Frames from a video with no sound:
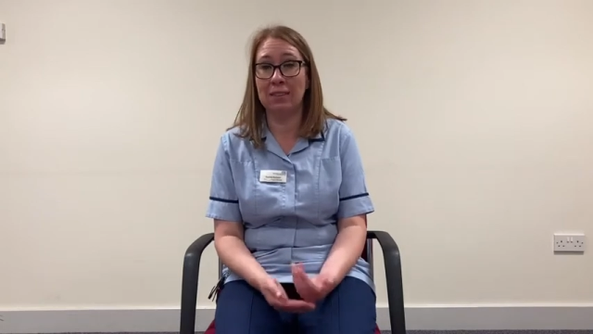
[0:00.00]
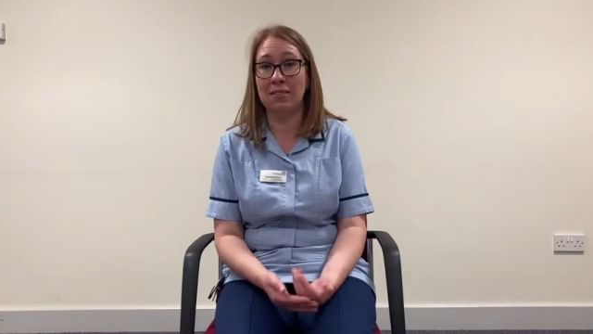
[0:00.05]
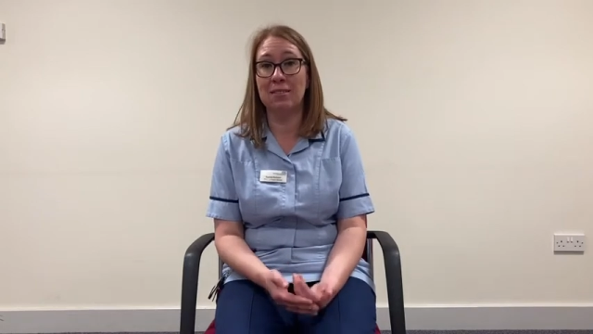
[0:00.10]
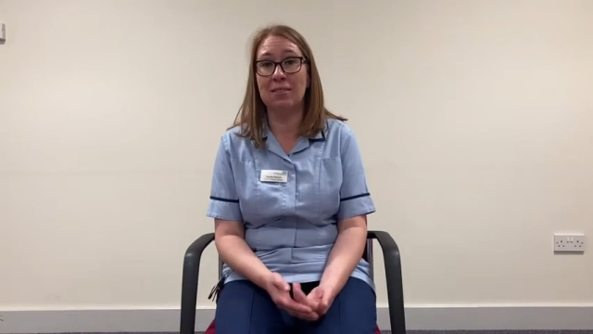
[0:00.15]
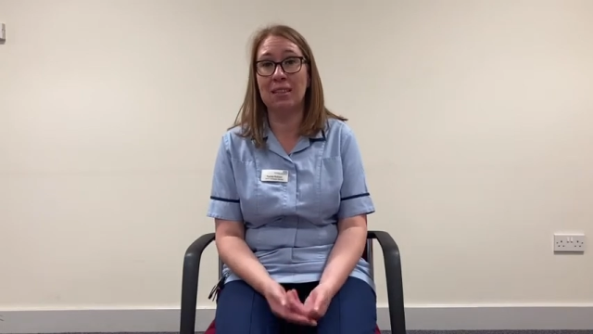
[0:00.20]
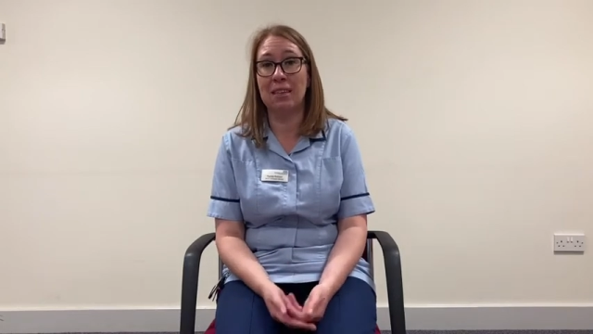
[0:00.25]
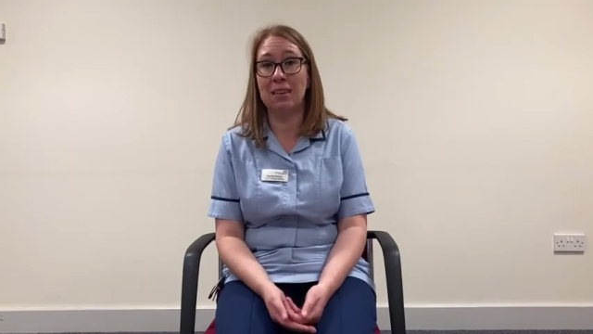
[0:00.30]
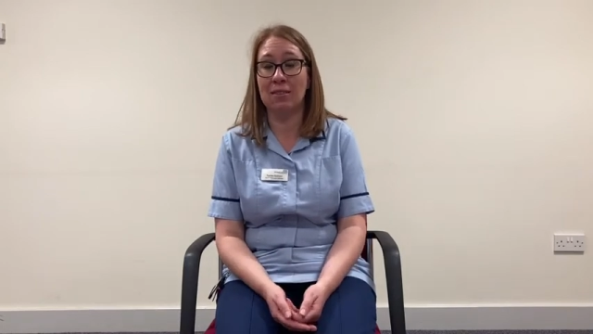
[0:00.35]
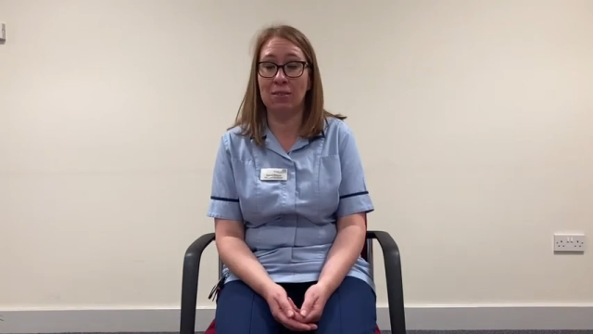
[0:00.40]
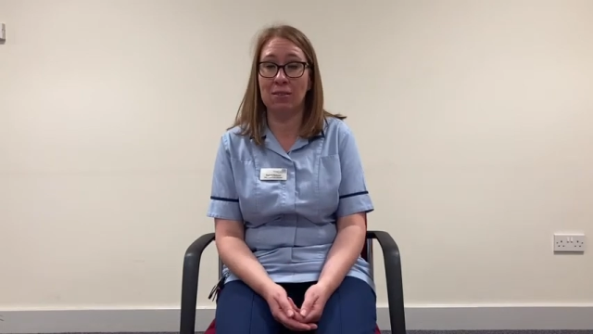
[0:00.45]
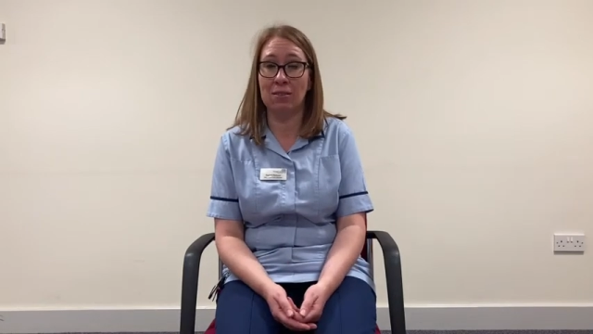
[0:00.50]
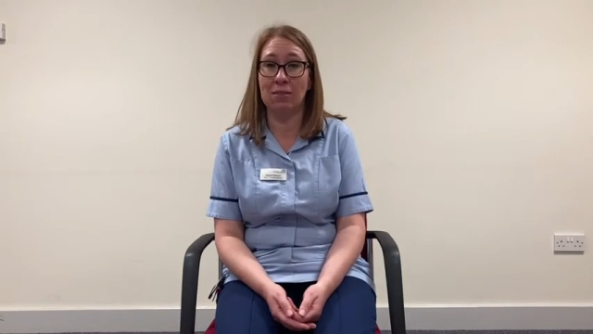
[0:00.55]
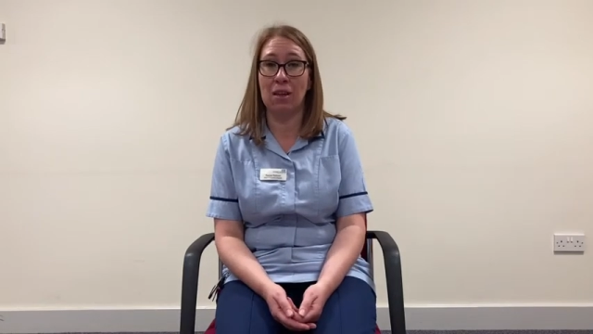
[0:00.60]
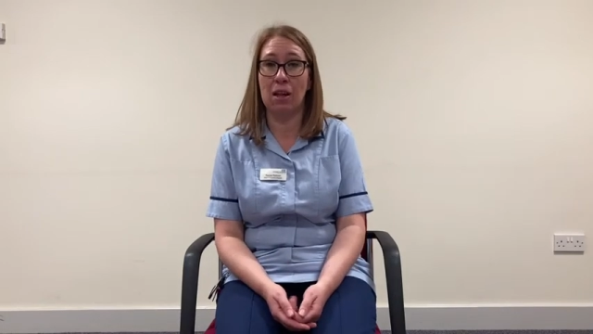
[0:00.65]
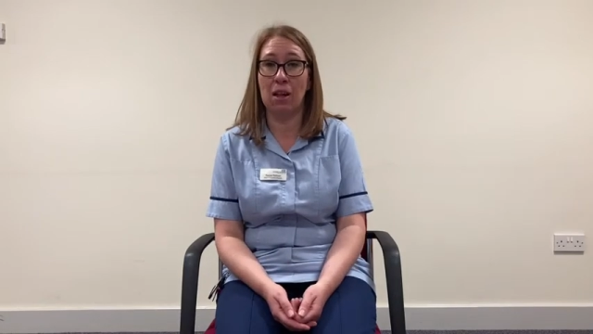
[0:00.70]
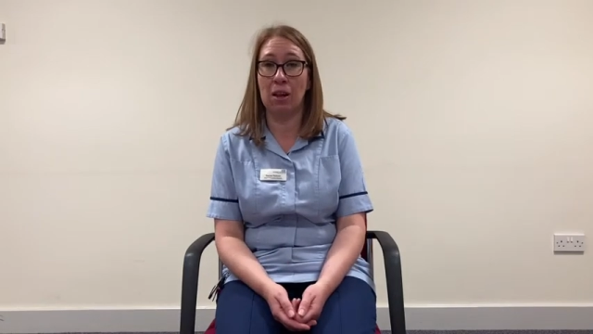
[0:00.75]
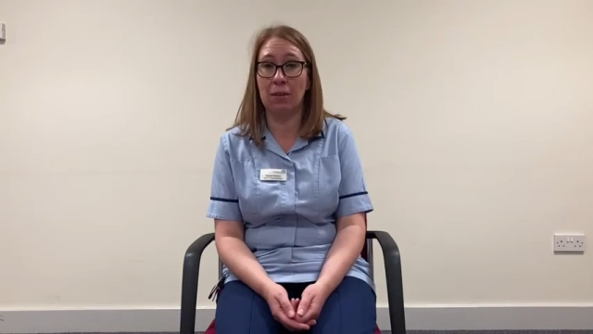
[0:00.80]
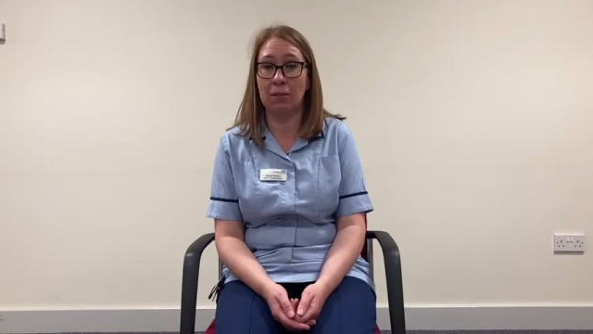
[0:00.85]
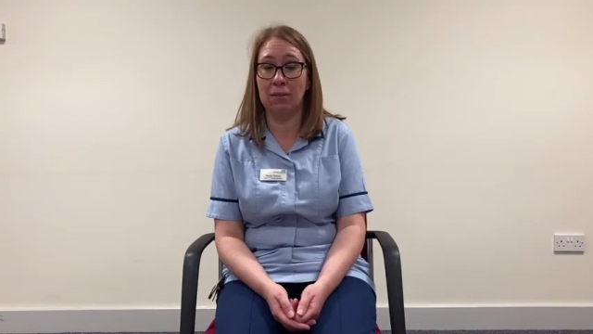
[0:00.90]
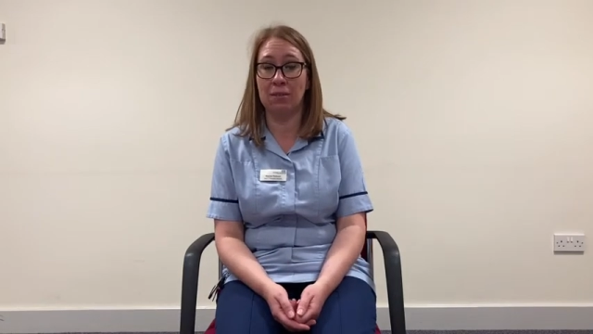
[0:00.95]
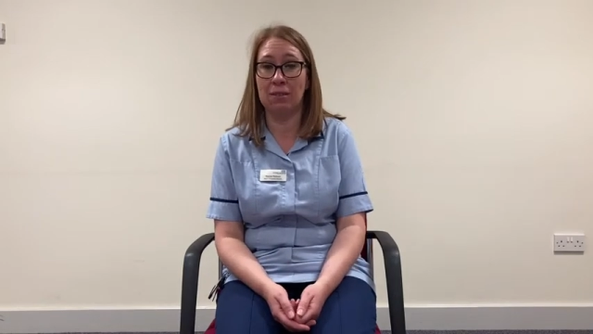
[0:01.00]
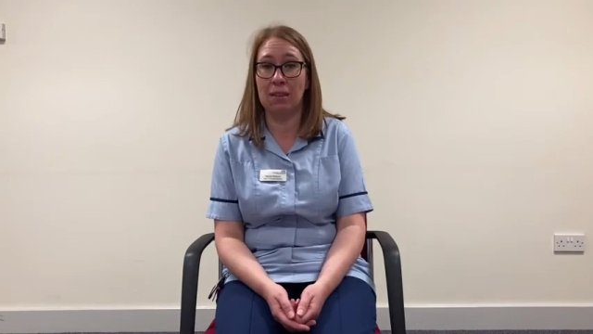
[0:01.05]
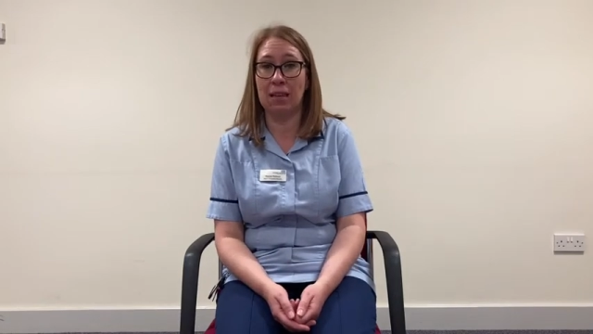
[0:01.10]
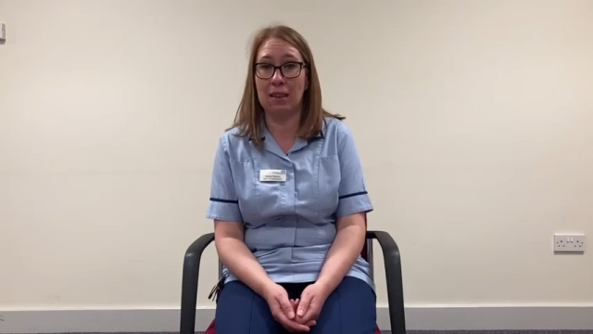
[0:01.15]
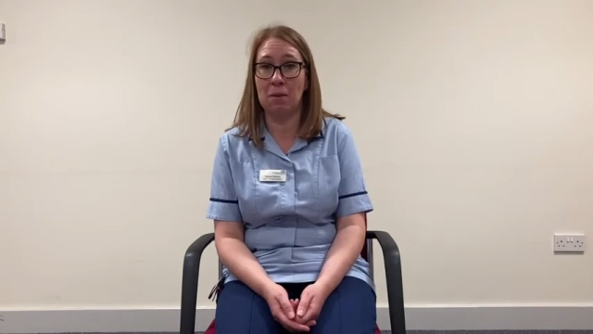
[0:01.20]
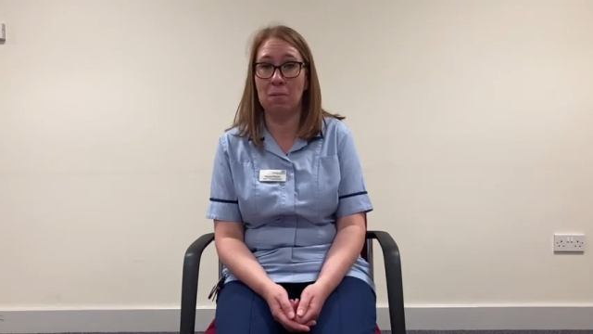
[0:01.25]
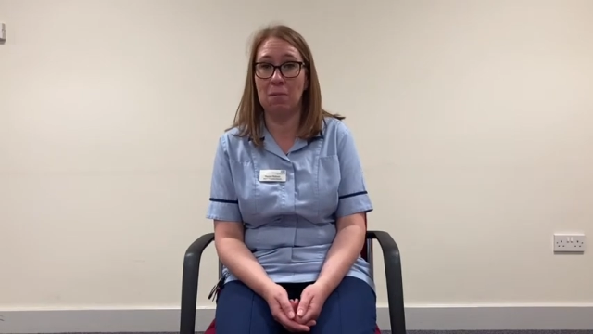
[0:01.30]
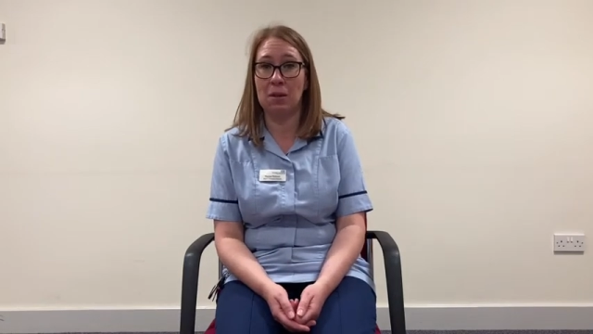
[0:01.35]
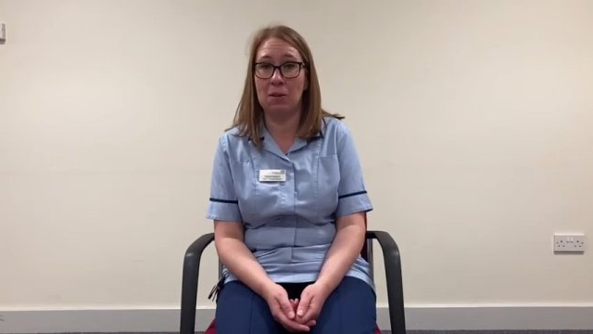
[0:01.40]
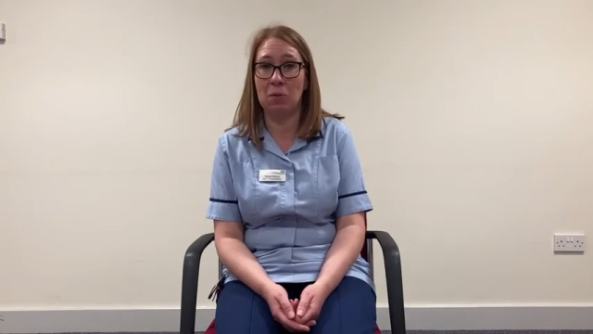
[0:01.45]
skills alongside
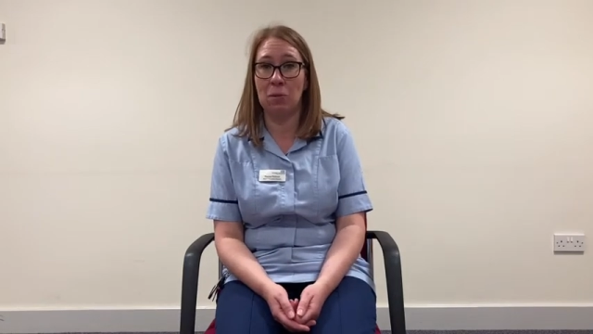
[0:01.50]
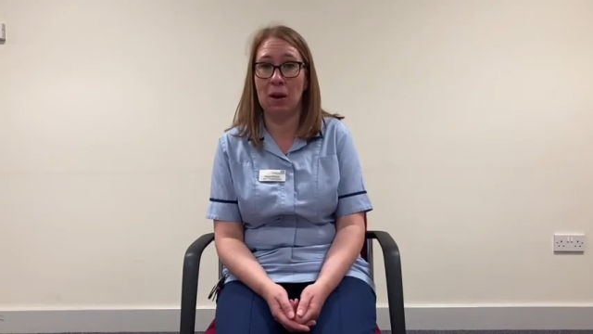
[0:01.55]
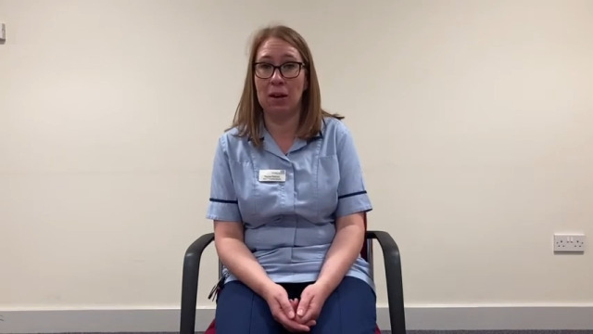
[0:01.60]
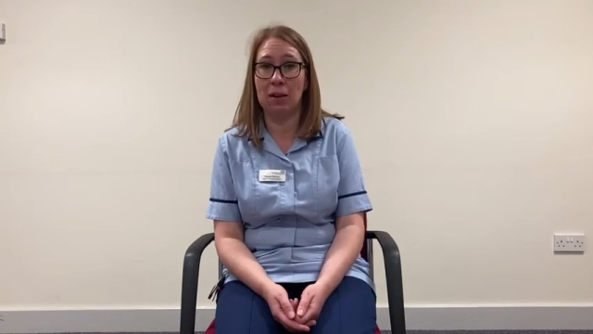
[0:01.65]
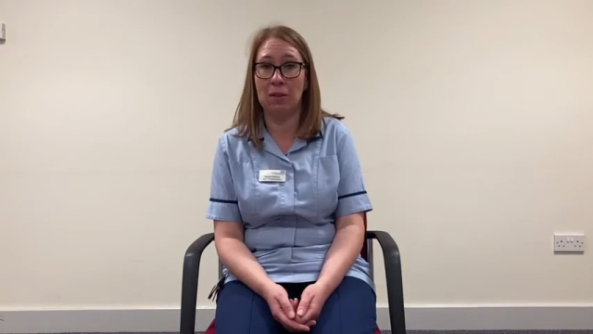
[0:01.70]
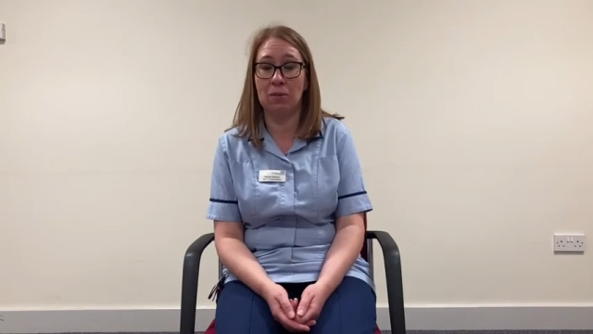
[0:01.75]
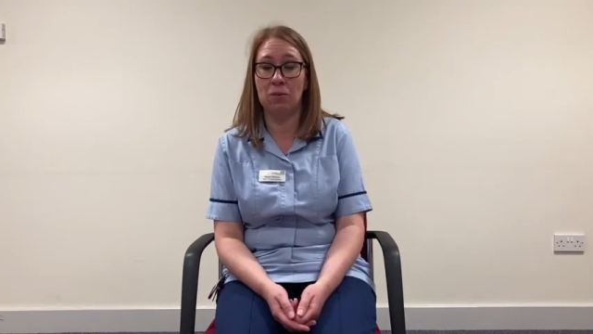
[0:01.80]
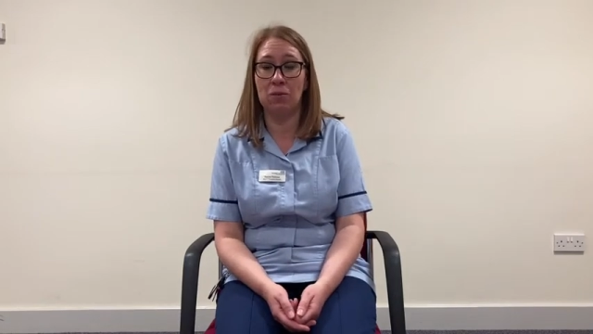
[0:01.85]
the midwife.